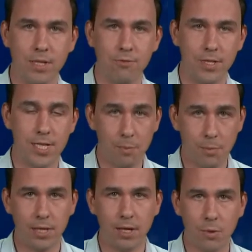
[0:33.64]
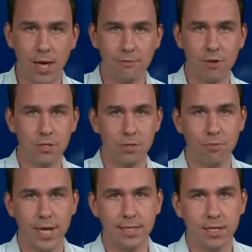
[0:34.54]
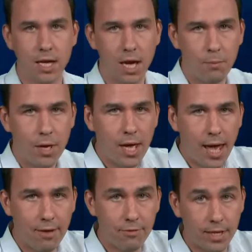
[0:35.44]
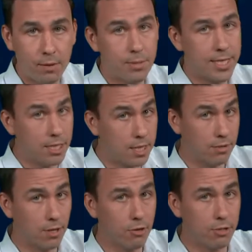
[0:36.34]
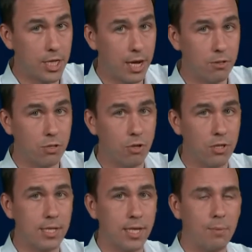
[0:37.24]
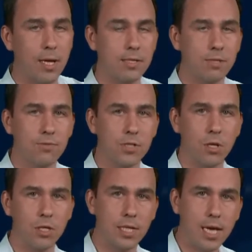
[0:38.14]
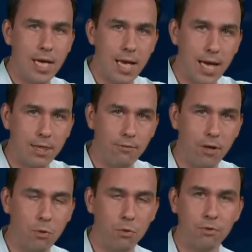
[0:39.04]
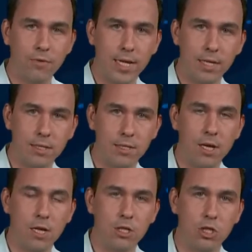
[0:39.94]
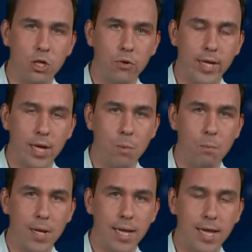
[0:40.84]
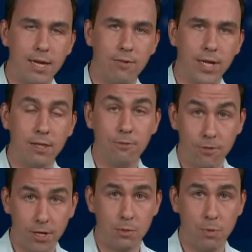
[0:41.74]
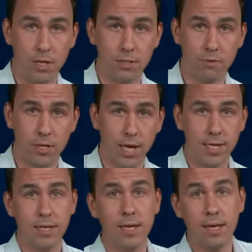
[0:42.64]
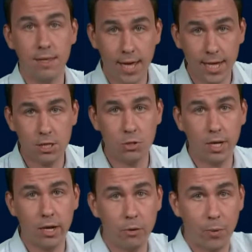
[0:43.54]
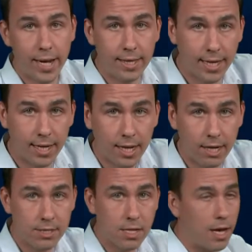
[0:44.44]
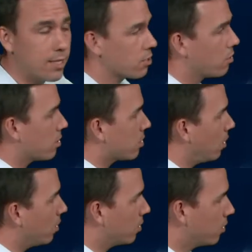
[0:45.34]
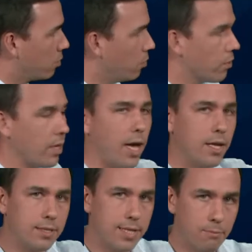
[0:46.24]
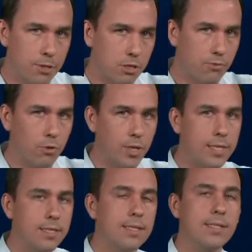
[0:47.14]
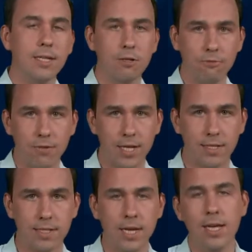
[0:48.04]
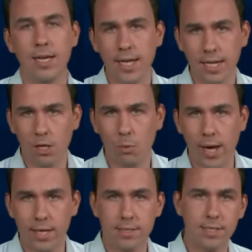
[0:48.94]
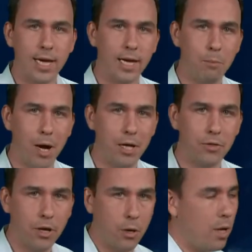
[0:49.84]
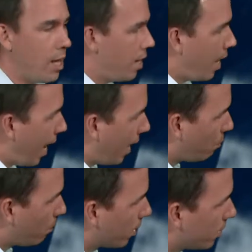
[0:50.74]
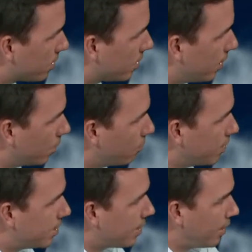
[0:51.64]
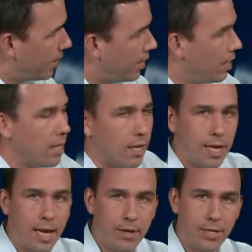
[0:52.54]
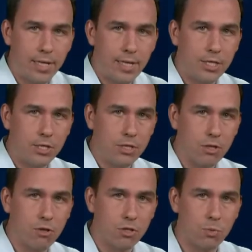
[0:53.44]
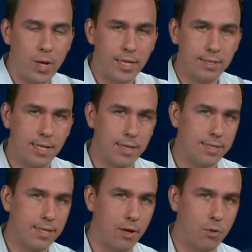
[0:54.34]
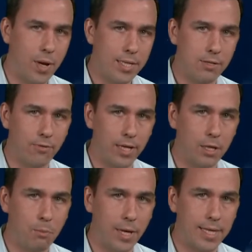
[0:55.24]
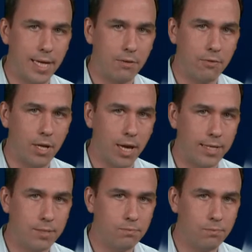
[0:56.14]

For the time being, though, we have got some rain to come. Heavy, potentially thundery showers crossing parts of Scotland and the far north of England during Monday evening and the first part of the night. They do clear away and then clear skies across Scotland and Northern Ireland, temperatures falling into the single figures. England and Wales staying mild, though, and we're going to see increasingly cloudy conditions across Wales and the southwest of England by the end of the night.